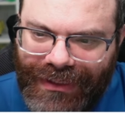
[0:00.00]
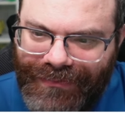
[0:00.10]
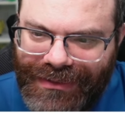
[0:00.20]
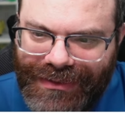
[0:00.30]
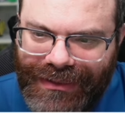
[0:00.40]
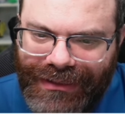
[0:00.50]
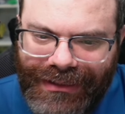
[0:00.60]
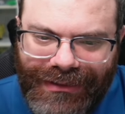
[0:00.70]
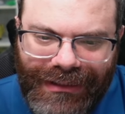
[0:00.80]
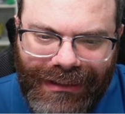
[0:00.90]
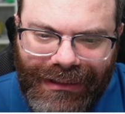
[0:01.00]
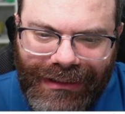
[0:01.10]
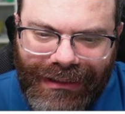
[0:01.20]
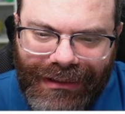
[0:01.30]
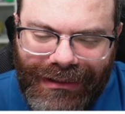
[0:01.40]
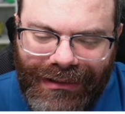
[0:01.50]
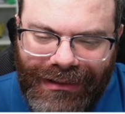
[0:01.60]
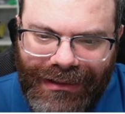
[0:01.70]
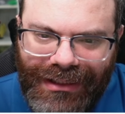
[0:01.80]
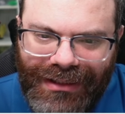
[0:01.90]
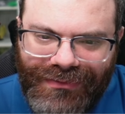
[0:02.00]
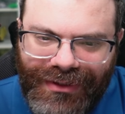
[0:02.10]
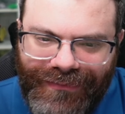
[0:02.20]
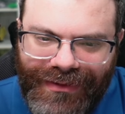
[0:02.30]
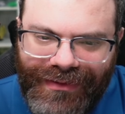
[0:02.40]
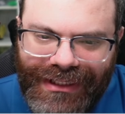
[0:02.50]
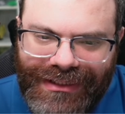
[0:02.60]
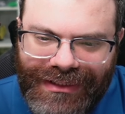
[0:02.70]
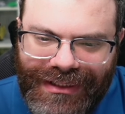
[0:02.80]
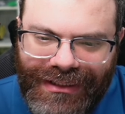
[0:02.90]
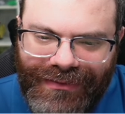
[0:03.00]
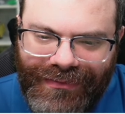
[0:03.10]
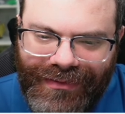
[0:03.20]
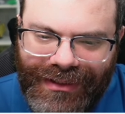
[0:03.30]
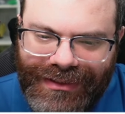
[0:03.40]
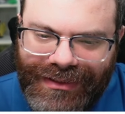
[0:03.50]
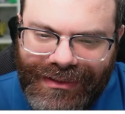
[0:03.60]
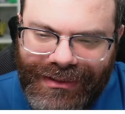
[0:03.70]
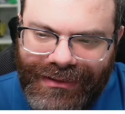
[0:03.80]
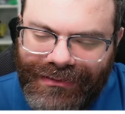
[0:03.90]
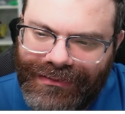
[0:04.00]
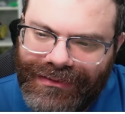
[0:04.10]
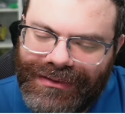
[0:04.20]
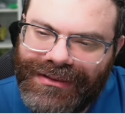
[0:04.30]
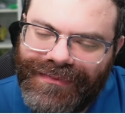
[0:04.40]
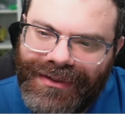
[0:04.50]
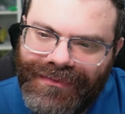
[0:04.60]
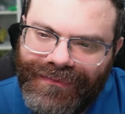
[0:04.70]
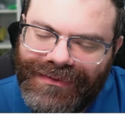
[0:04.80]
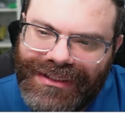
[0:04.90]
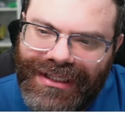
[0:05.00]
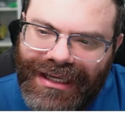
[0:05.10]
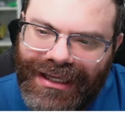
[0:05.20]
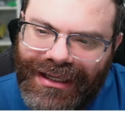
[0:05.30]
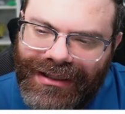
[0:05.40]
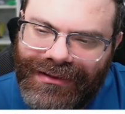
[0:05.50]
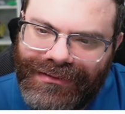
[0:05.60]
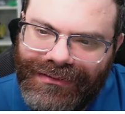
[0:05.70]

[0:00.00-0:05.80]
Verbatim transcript: not seeing it. Uh, do I reveal this C or this C? See something before CA.